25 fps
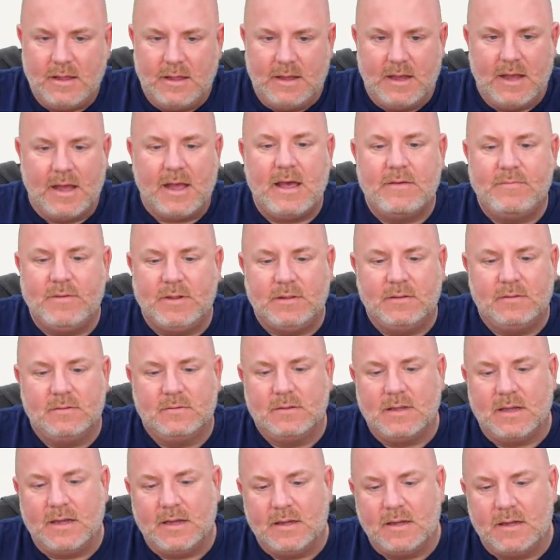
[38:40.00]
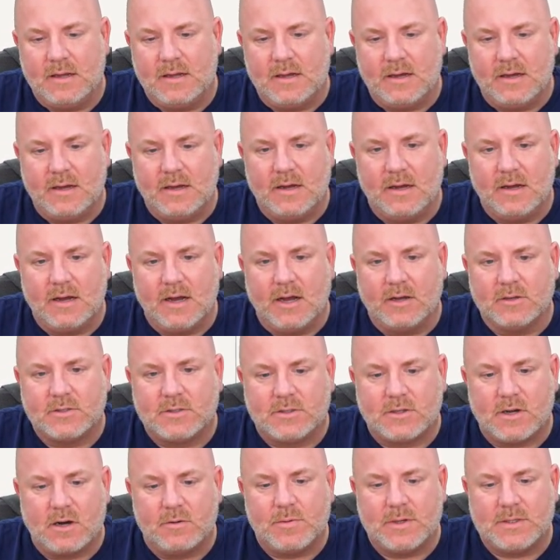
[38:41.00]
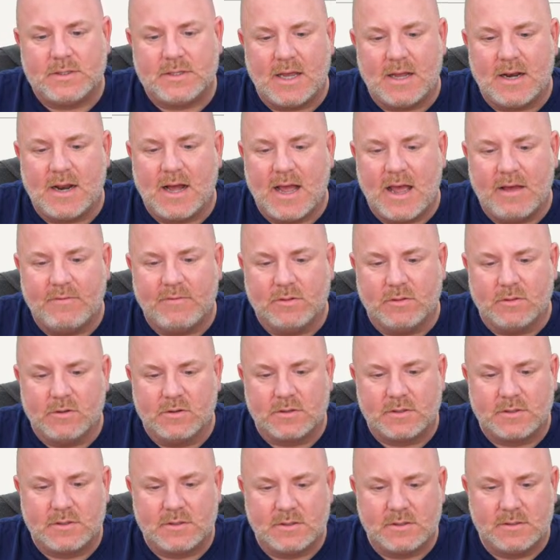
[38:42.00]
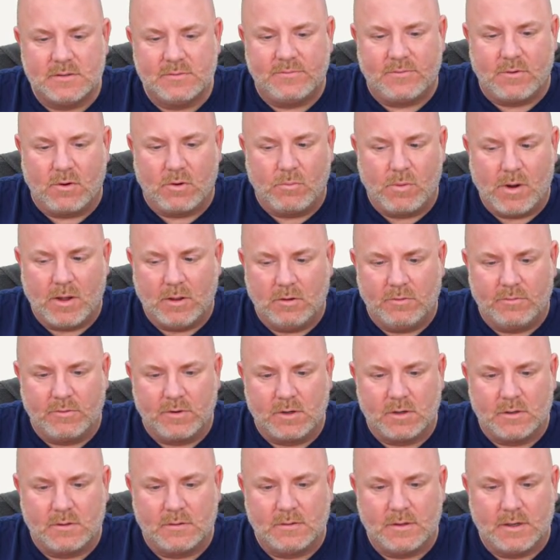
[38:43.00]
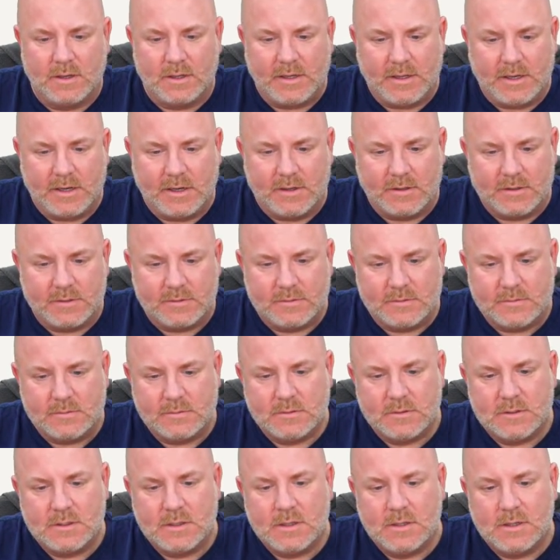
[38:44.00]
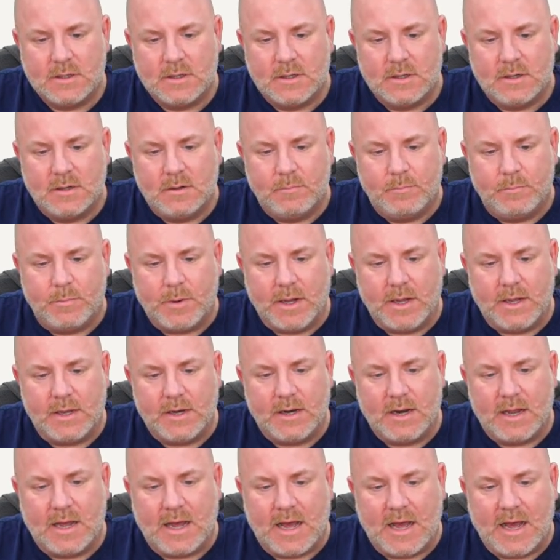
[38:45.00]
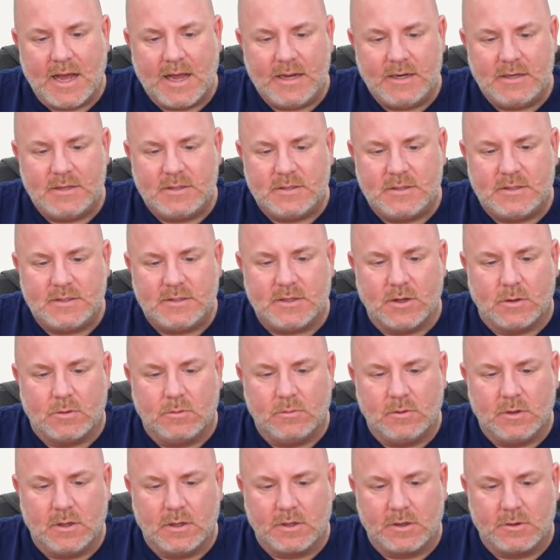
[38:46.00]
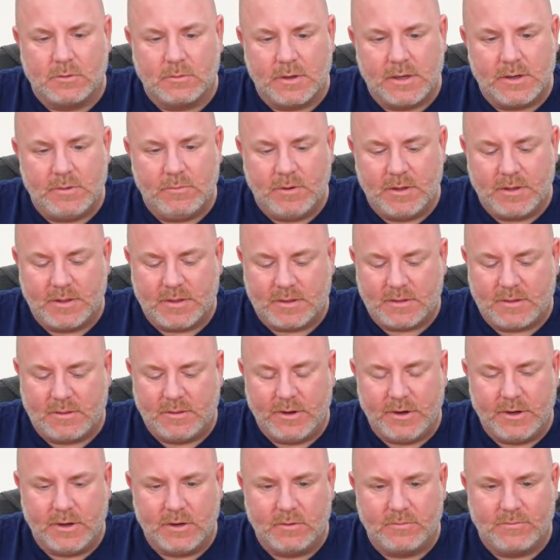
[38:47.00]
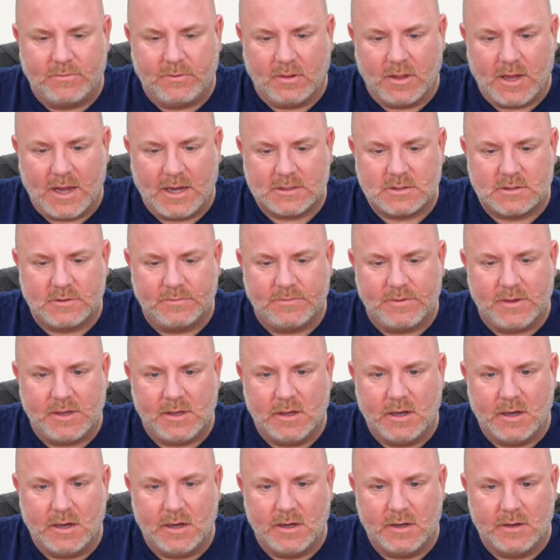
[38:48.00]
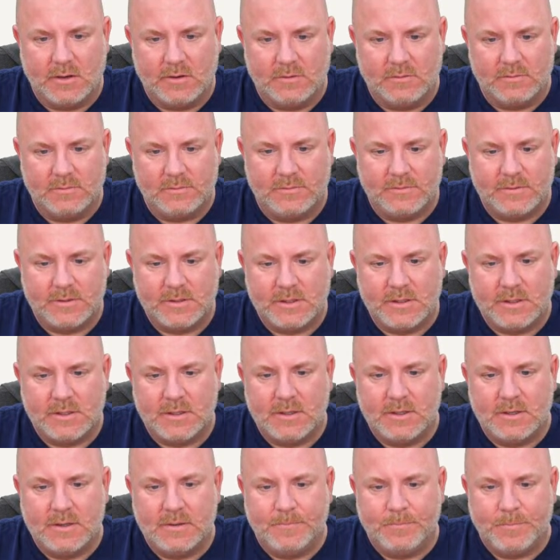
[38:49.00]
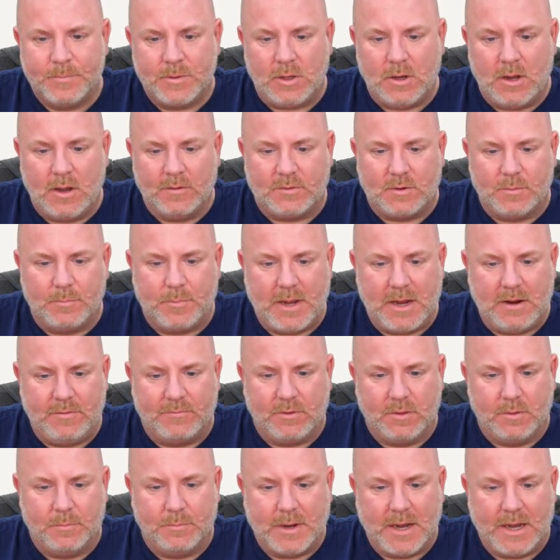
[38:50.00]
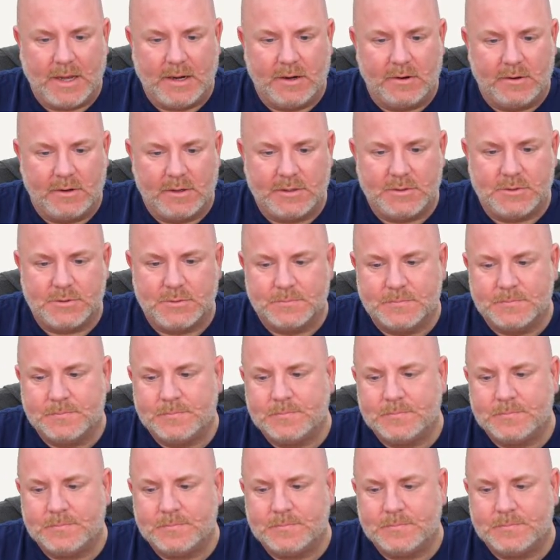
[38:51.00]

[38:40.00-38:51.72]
I haven't. I'll start by saying I haven't looked for well over a year, but I don't agree with their philosophy of you have to pay for the binaries.